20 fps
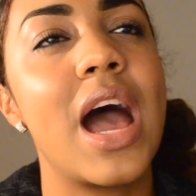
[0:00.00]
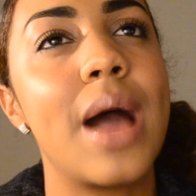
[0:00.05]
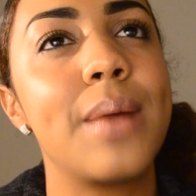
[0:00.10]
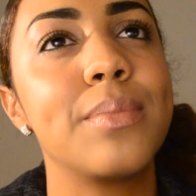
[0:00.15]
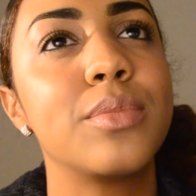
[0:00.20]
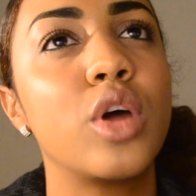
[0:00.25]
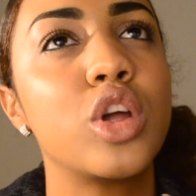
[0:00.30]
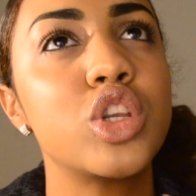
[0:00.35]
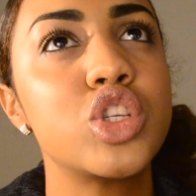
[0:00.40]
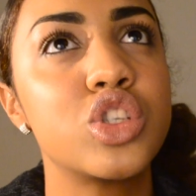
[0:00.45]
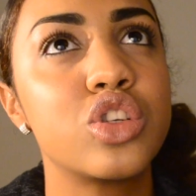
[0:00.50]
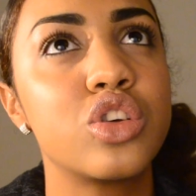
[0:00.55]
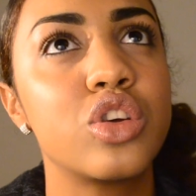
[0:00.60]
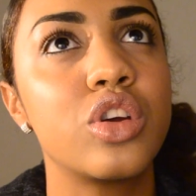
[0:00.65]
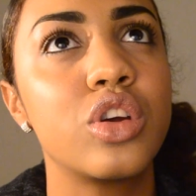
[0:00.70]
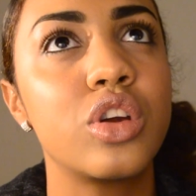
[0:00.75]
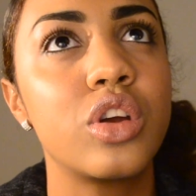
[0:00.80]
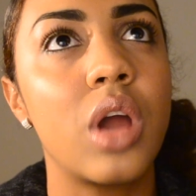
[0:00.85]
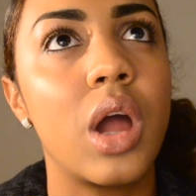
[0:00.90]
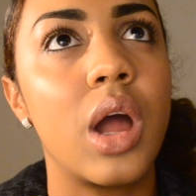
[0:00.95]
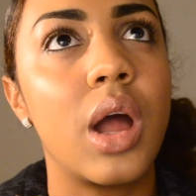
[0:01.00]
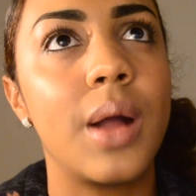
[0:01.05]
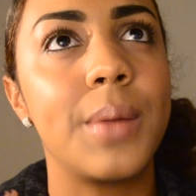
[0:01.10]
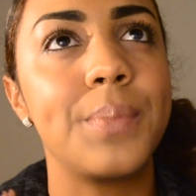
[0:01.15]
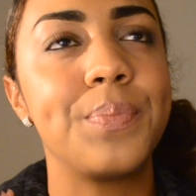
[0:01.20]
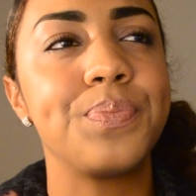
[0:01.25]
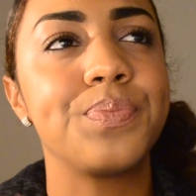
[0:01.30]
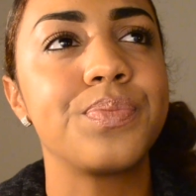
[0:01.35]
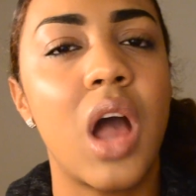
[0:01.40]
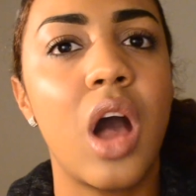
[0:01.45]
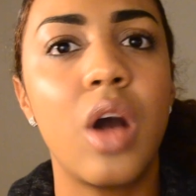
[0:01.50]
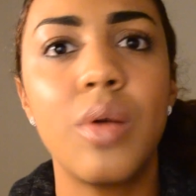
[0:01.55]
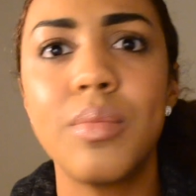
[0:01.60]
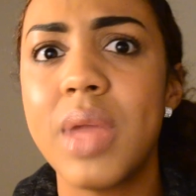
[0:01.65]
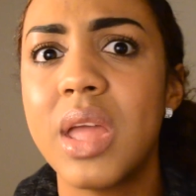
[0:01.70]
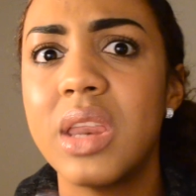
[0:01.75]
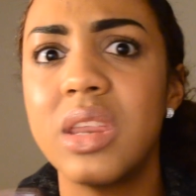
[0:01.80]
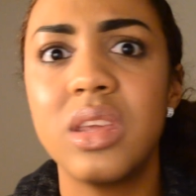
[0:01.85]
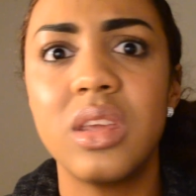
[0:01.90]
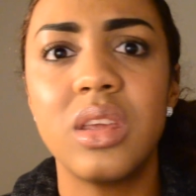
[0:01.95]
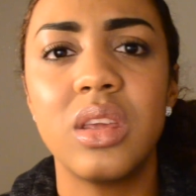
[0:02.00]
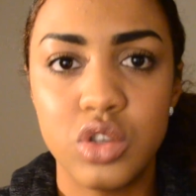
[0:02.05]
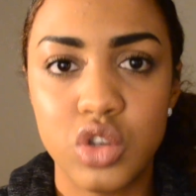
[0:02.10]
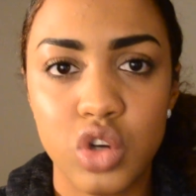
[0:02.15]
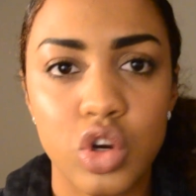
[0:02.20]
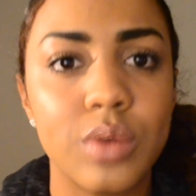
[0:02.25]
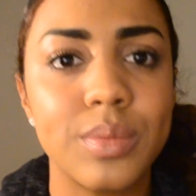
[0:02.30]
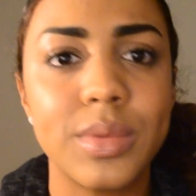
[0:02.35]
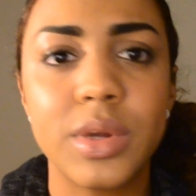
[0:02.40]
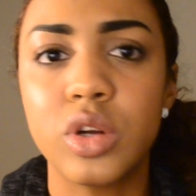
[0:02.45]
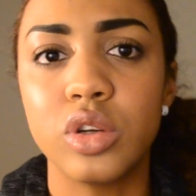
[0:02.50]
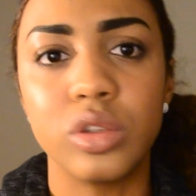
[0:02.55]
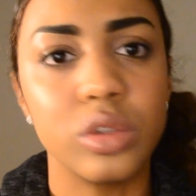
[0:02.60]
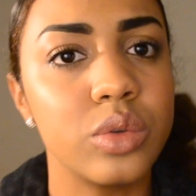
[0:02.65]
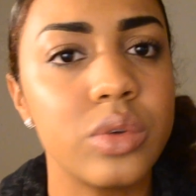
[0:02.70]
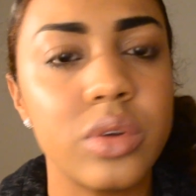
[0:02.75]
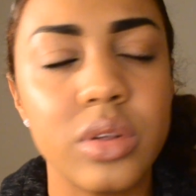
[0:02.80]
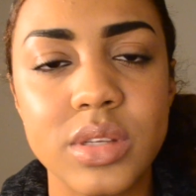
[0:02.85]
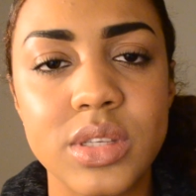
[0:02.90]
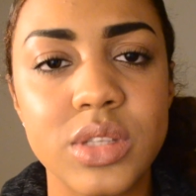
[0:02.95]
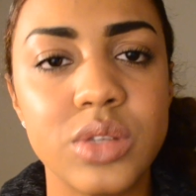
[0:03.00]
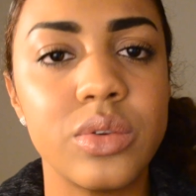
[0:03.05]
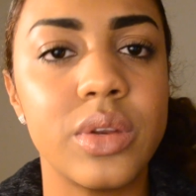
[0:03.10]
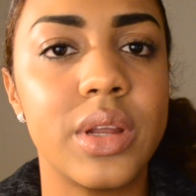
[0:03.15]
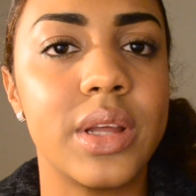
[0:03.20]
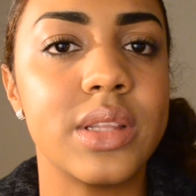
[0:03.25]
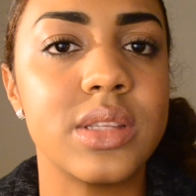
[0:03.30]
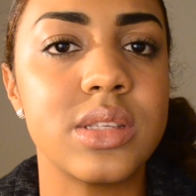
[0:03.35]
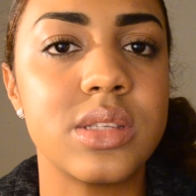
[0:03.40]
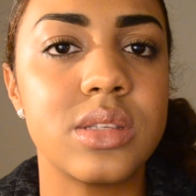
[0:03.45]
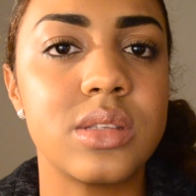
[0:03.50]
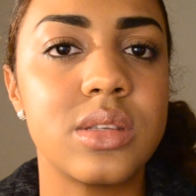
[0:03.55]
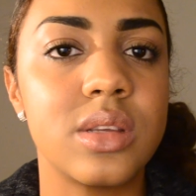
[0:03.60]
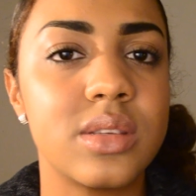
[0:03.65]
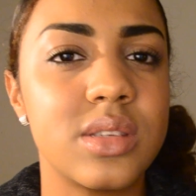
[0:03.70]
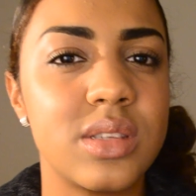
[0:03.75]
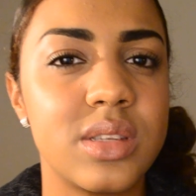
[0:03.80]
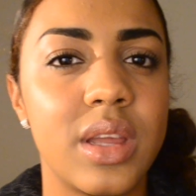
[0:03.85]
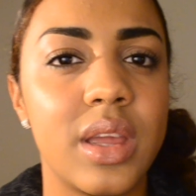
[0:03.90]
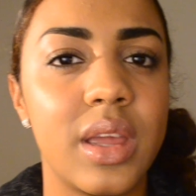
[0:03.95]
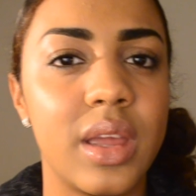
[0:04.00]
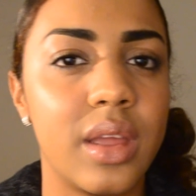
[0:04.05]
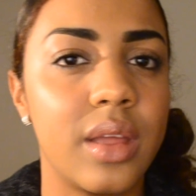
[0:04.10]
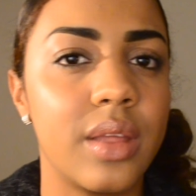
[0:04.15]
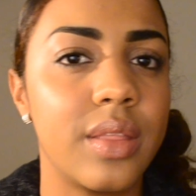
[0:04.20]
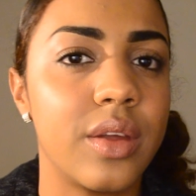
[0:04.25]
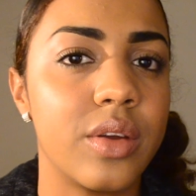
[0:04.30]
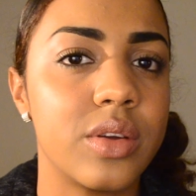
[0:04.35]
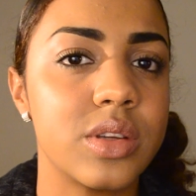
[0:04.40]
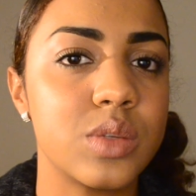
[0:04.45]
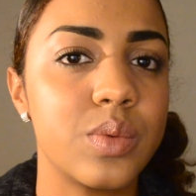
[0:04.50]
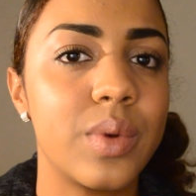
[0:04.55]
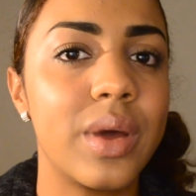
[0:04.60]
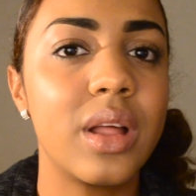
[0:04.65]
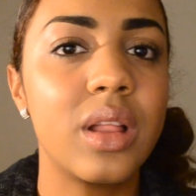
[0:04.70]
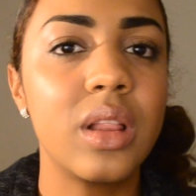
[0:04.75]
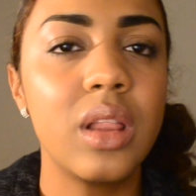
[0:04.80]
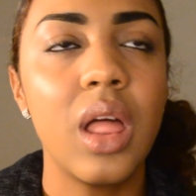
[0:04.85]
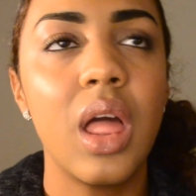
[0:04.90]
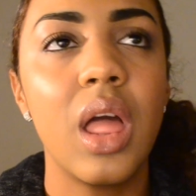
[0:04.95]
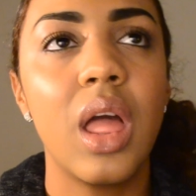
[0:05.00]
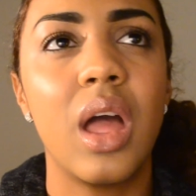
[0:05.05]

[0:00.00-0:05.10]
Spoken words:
I'm not sure how many German or local students stay there as well.